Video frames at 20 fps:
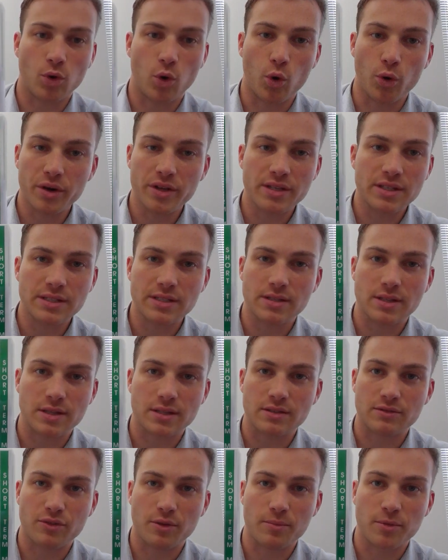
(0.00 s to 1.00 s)
orders
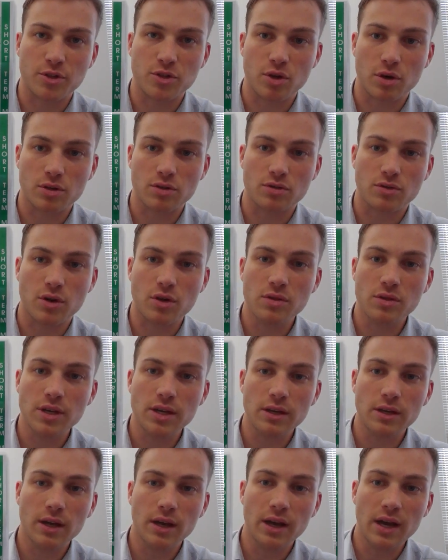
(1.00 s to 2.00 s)
just from the doctor
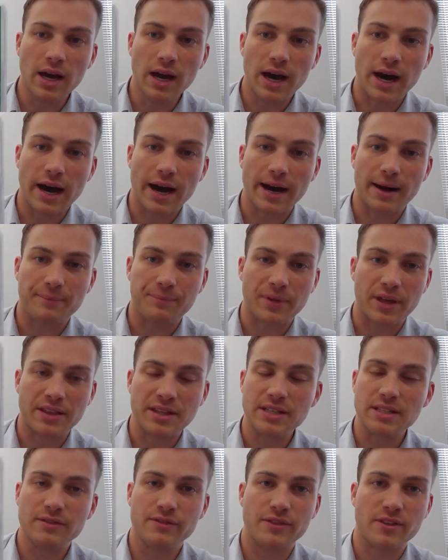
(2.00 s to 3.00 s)
only.
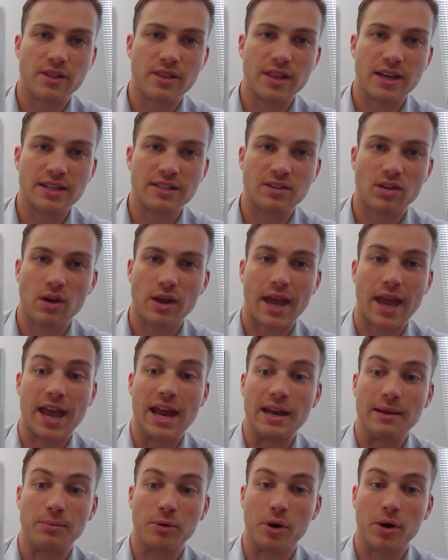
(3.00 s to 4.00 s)
And these are for things like
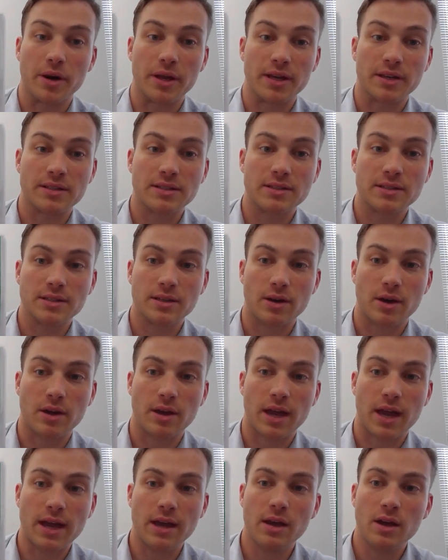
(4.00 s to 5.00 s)
antibiotics.
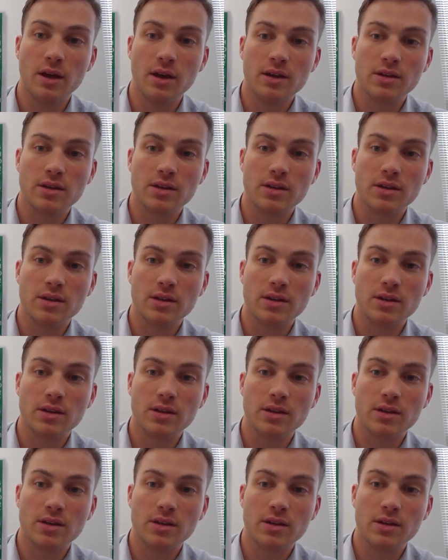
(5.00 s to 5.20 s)
Okay,